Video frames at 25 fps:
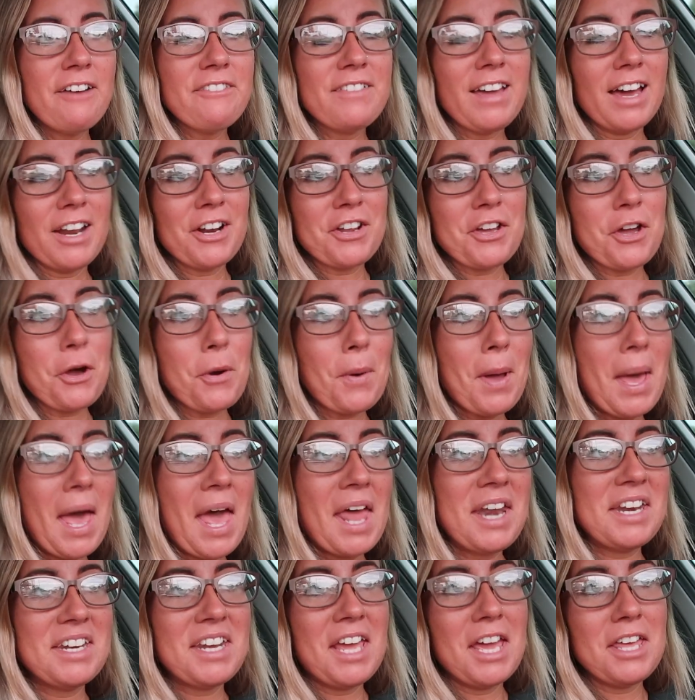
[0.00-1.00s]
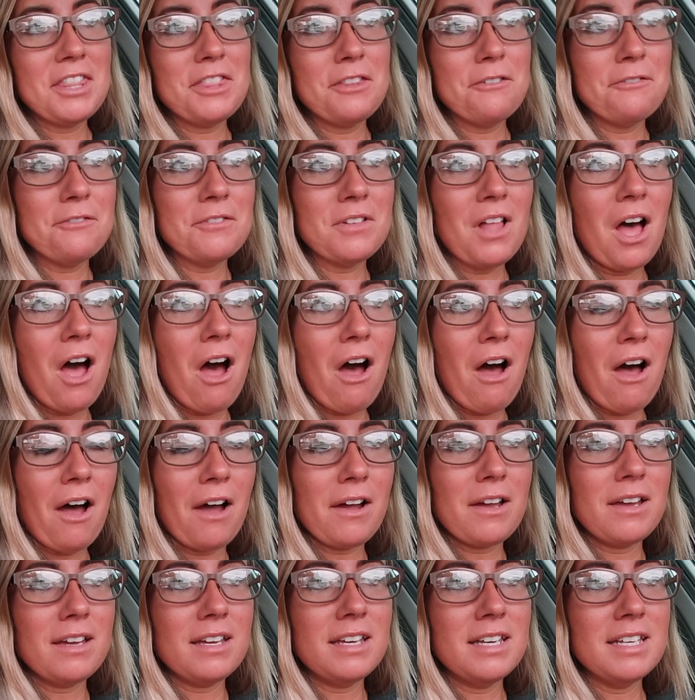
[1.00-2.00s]
I've got to go ahead and end the
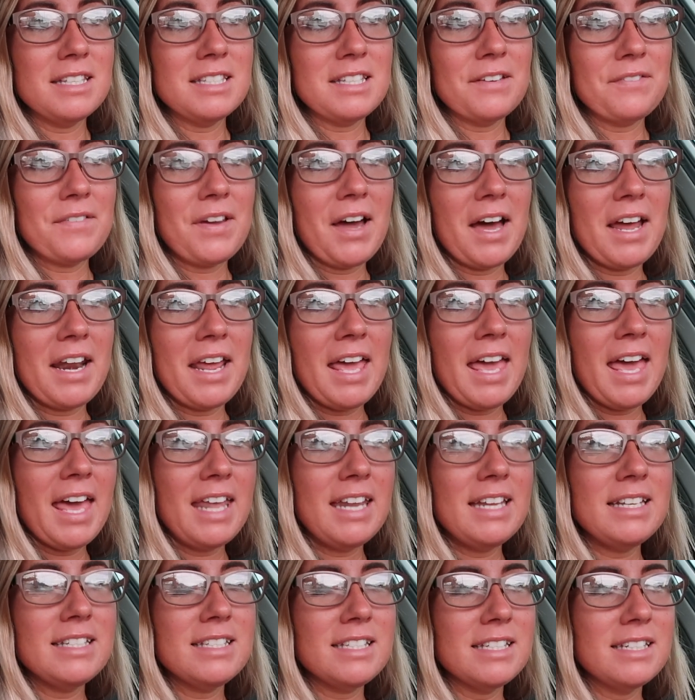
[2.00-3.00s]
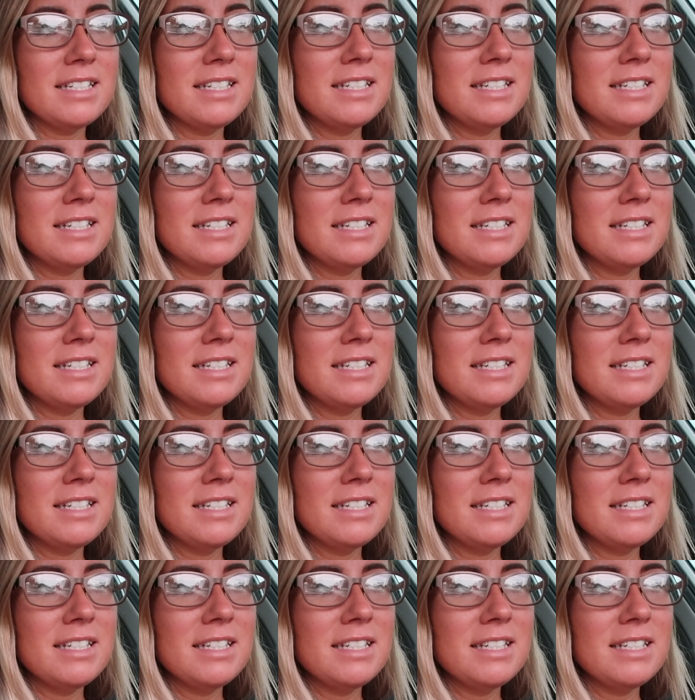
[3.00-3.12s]
vlog because I've got to edit